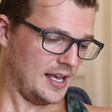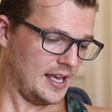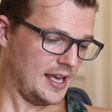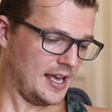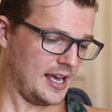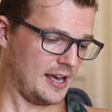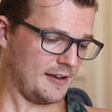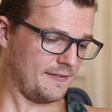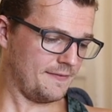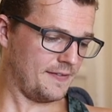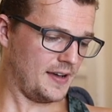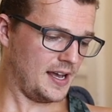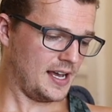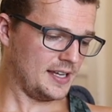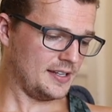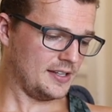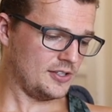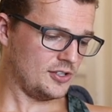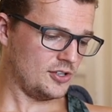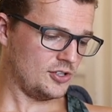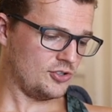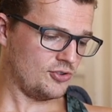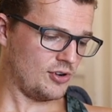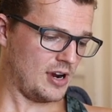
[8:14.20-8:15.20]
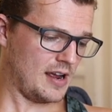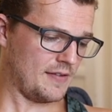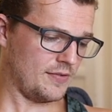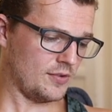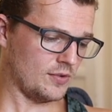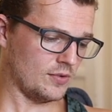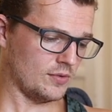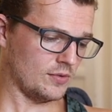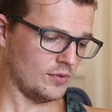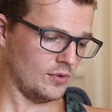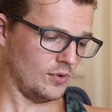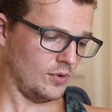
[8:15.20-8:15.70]
How far did you
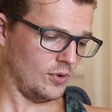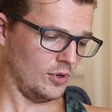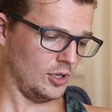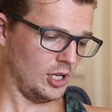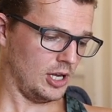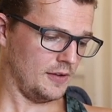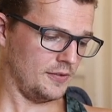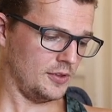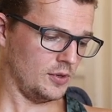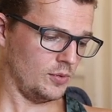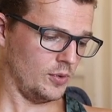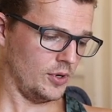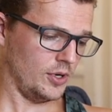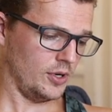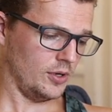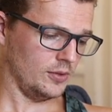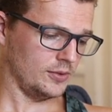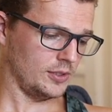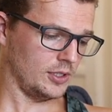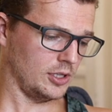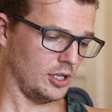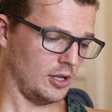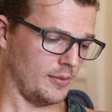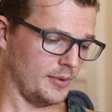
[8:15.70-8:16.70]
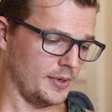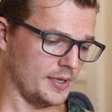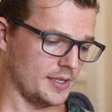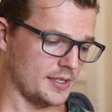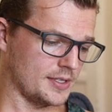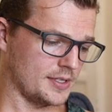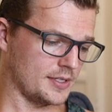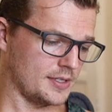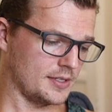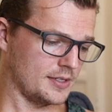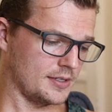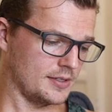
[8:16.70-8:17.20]
travel? All over the world,
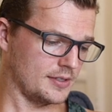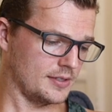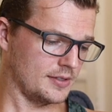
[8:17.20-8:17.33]
kilometers.